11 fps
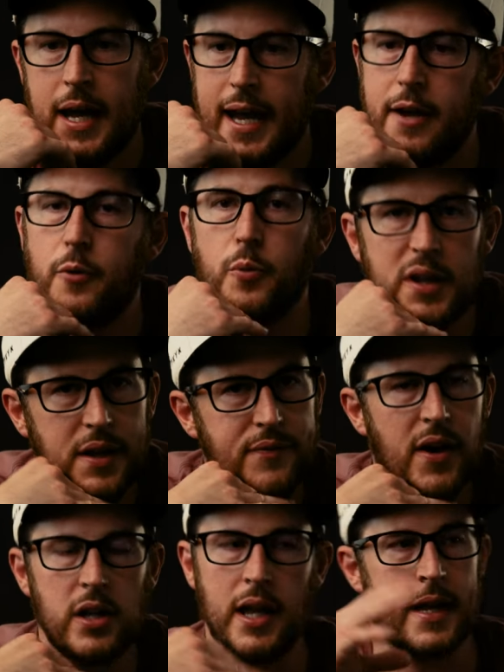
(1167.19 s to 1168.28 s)
It really
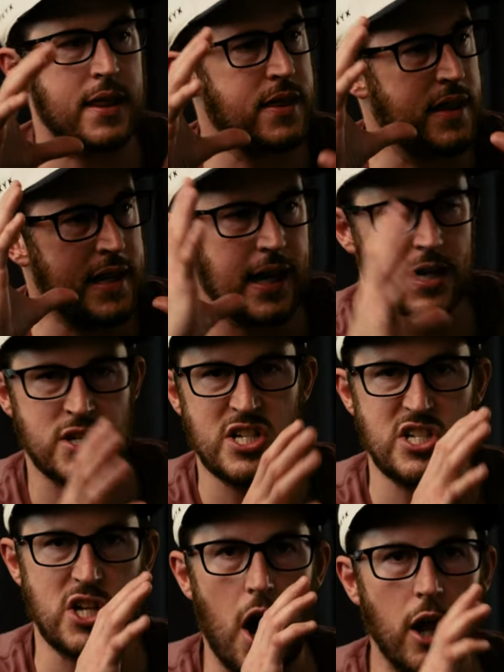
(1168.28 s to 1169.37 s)
felt like he had a
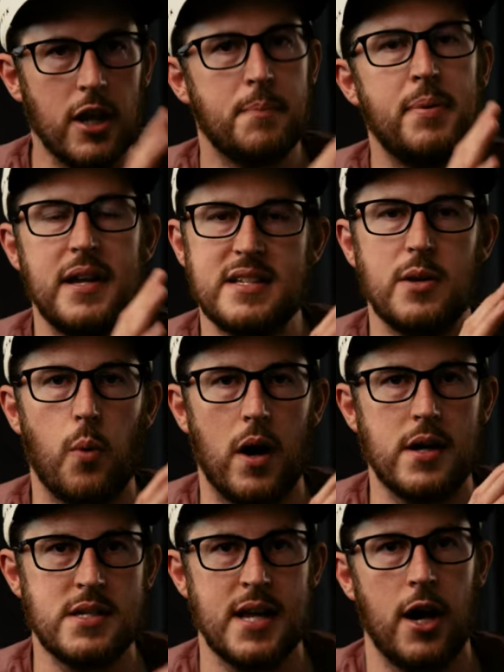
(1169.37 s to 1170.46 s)
solid piece he
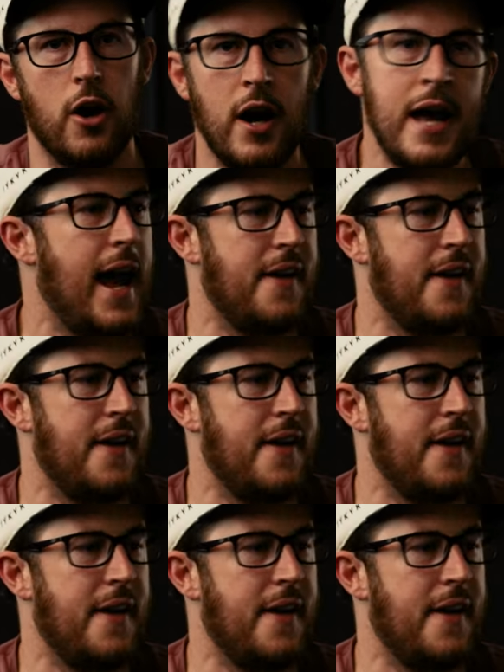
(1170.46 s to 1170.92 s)
wanted to tell,